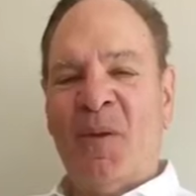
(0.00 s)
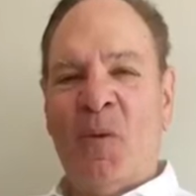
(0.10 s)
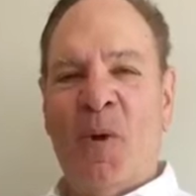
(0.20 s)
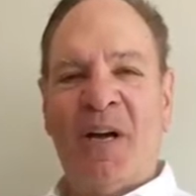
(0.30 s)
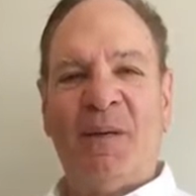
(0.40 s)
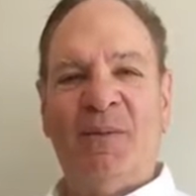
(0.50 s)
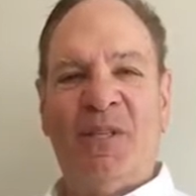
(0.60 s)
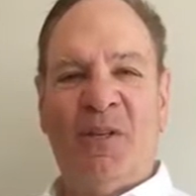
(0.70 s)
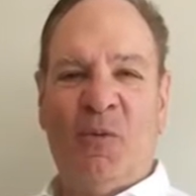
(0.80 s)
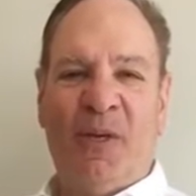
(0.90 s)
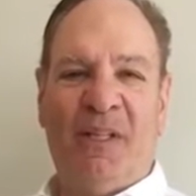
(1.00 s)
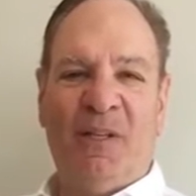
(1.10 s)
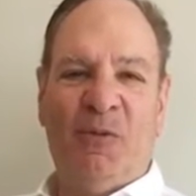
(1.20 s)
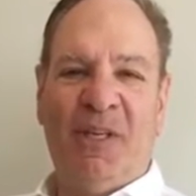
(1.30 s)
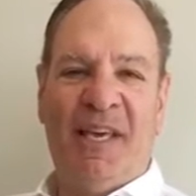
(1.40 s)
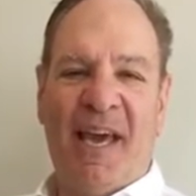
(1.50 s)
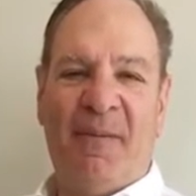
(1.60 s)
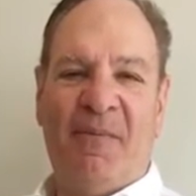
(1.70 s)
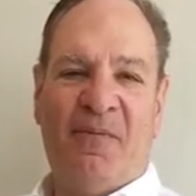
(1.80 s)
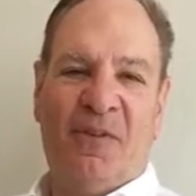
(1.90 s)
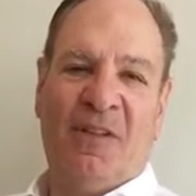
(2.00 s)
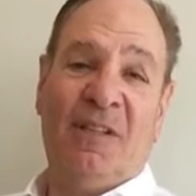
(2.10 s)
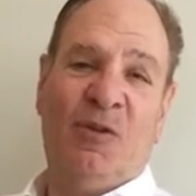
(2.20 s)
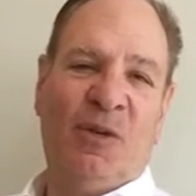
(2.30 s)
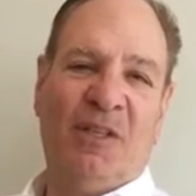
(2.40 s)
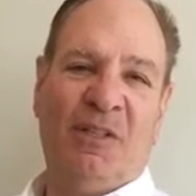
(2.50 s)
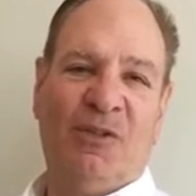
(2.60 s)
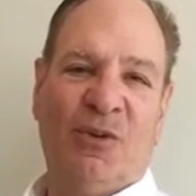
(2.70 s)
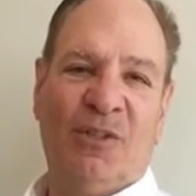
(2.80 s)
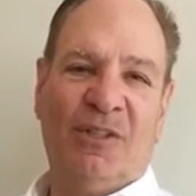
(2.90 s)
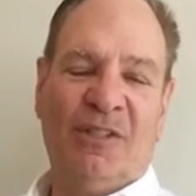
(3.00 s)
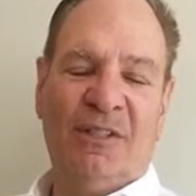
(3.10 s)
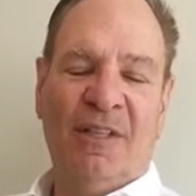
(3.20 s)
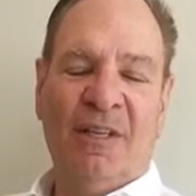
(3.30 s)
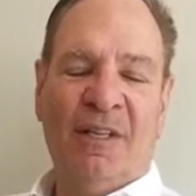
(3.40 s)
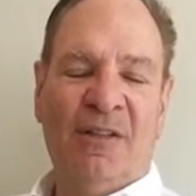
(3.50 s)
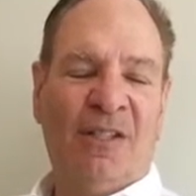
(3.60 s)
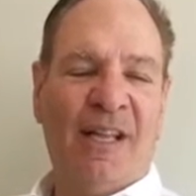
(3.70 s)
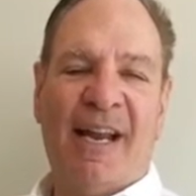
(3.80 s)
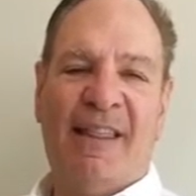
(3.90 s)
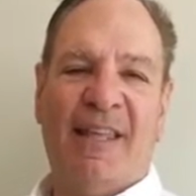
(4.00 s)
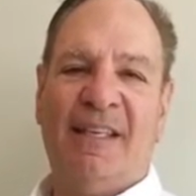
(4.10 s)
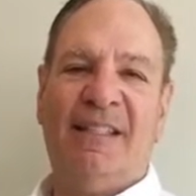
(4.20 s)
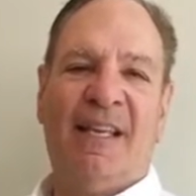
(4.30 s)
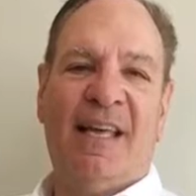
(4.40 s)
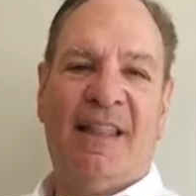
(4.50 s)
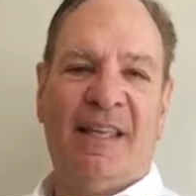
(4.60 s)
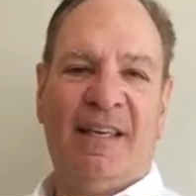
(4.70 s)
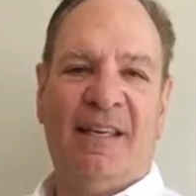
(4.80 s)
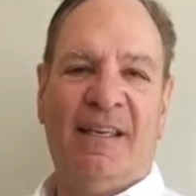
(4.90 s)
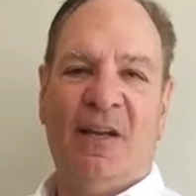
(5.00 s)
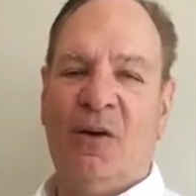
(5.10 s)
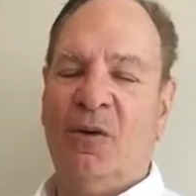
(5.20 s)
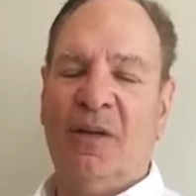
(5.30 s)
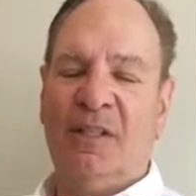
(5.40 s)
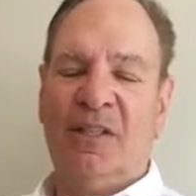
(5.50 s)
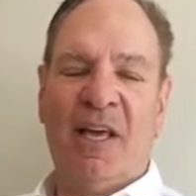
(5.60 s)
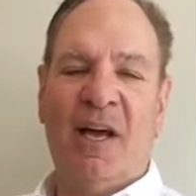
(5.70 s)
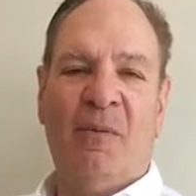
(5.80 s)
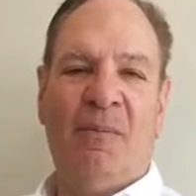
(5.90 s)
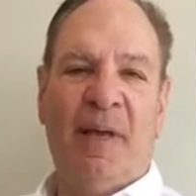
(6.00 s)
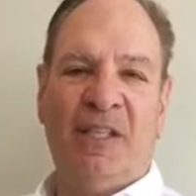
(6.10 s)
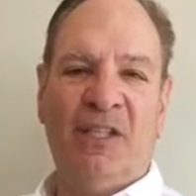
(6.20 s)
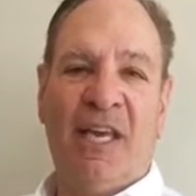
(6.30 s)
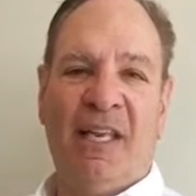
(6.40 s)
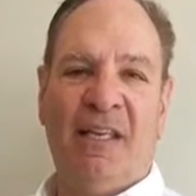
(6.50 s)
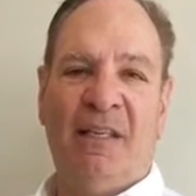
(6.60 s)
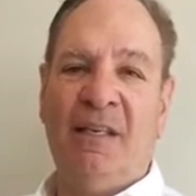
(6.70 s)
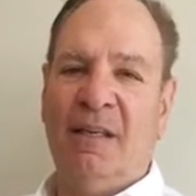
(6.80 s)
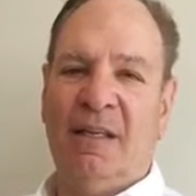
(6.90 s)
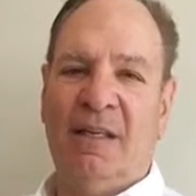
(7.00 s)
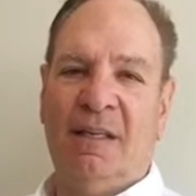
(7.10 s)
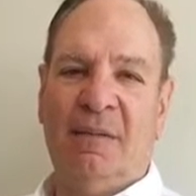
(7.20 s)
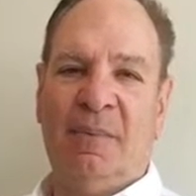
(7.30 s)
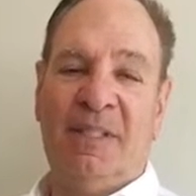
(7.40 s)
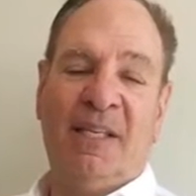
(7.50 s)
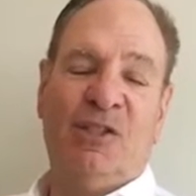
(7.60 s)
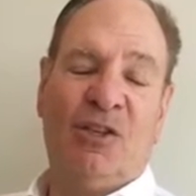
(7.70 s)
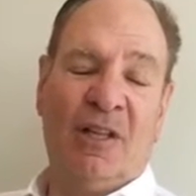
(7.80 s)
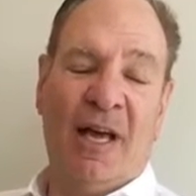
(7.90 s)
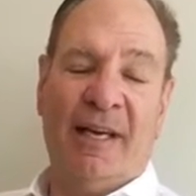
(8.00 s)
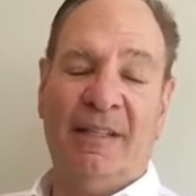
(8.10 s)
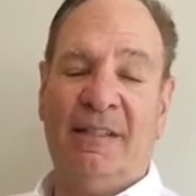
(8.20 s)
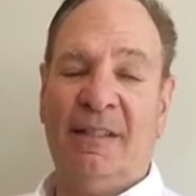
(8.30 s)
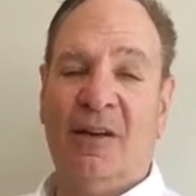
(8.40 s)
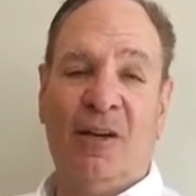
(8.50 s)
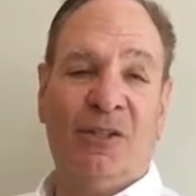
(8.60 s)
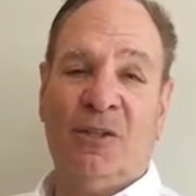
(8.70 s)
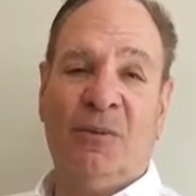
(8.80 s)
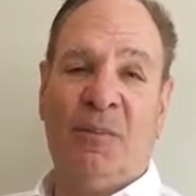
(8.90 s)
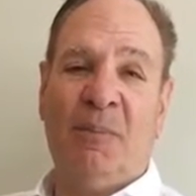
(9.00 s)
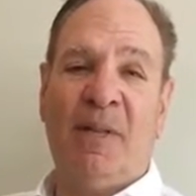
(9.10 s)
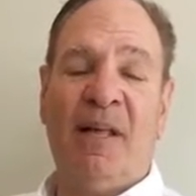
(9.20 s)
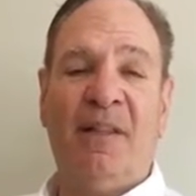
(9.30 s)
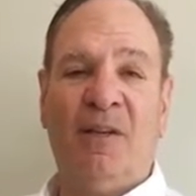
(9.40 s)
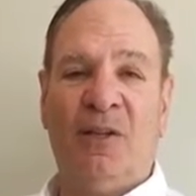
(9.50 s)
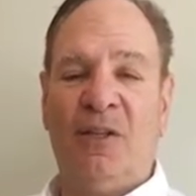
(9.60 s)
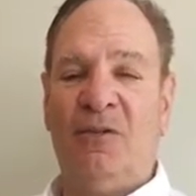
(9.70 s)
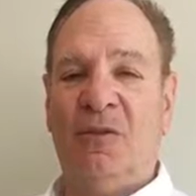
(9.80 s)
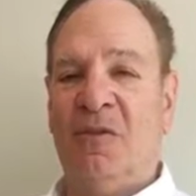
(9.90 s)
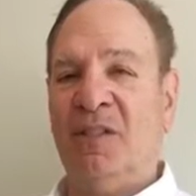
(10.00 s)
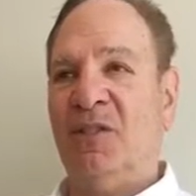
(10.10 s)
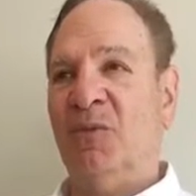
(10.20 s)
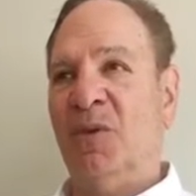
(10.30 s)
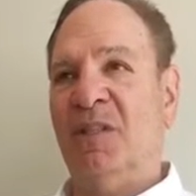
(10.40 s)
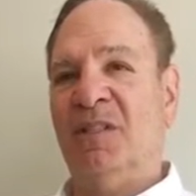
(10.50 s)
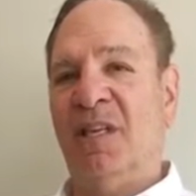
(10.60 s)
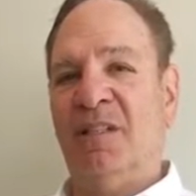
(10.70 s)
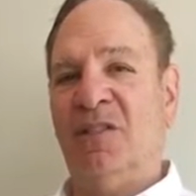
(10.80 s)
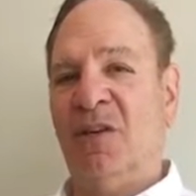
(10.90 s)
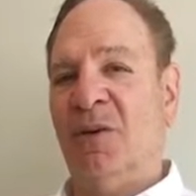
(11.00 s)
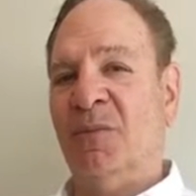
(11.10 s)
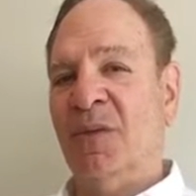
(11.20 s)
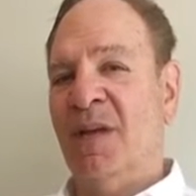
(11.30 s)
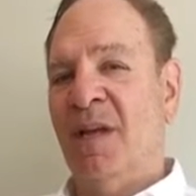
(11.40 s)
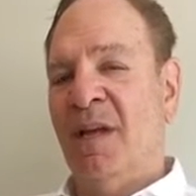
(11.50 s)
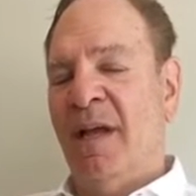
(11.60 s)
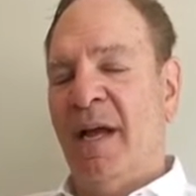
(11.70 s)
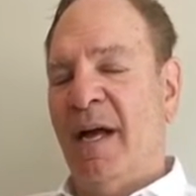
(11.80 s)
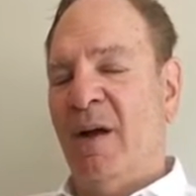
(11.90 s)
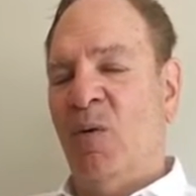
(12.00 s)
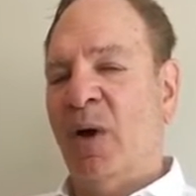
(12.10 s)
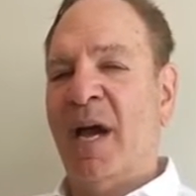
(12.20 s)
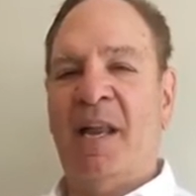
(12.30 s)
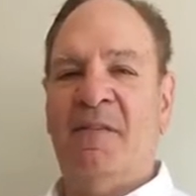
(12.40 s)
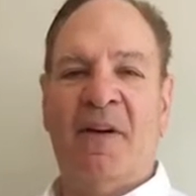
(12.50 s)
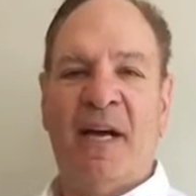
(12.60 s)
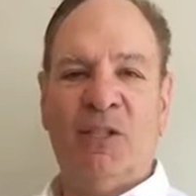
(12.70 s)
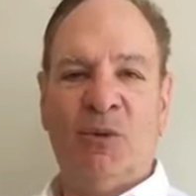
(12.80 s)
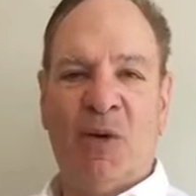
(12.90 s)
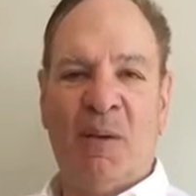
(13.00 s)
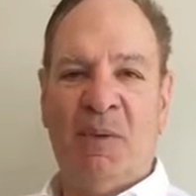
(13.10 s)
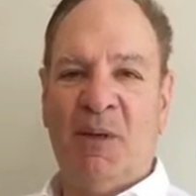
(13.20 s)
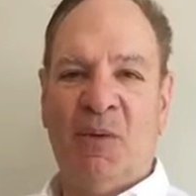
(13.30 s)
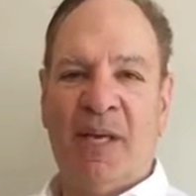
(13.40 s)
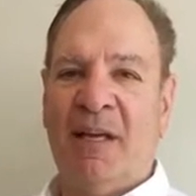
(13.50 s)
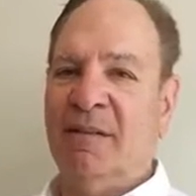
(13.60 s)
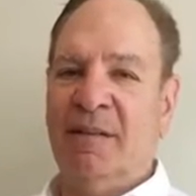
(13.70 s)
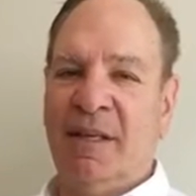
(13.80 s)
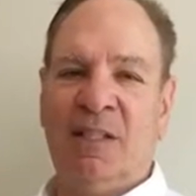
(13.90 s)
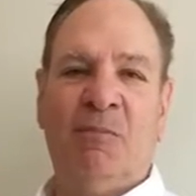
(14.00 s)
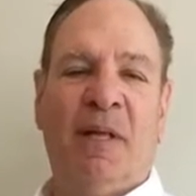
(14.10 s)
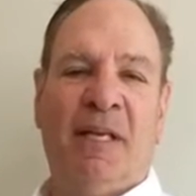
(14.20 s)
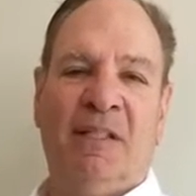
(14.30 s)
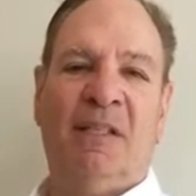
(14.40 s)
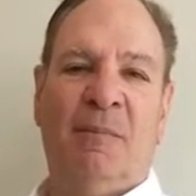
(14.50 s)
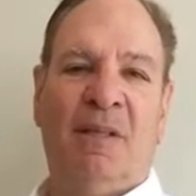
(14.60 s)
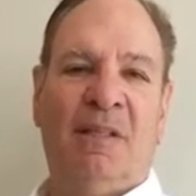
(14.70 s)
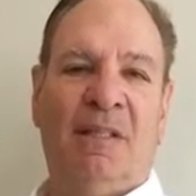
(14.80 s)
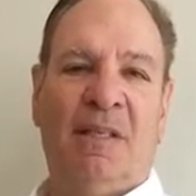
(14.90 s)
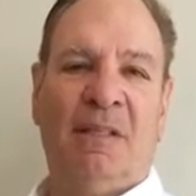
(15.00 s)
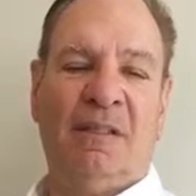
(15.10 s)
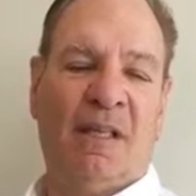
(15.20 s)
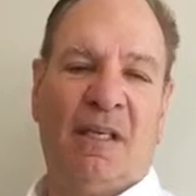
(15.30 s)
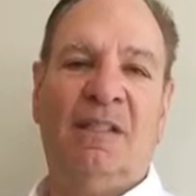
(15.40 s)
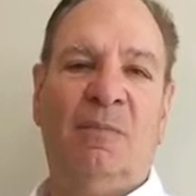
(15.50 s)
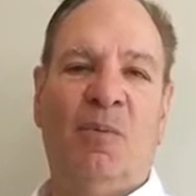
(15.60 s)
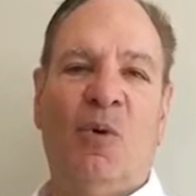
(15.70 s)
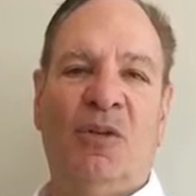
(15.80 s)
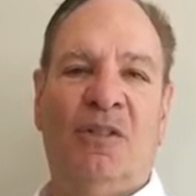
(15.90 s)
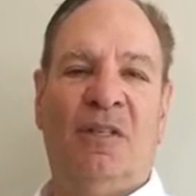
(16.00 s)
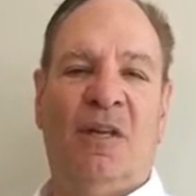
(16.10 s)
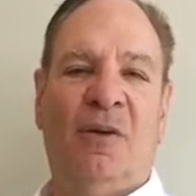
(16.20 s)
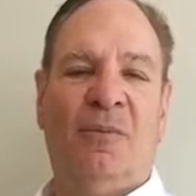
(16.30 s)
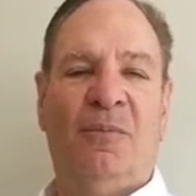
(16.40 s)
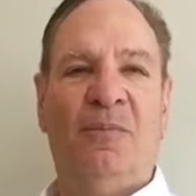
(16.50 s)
Welcome to the weekly recap for the liquidity source. There's a lot of things that I think, it's going to help educating potential clients and also people out there looking to invest in real estate. So what kind of advisor would I be without explaining some of these things? I think it's important to know.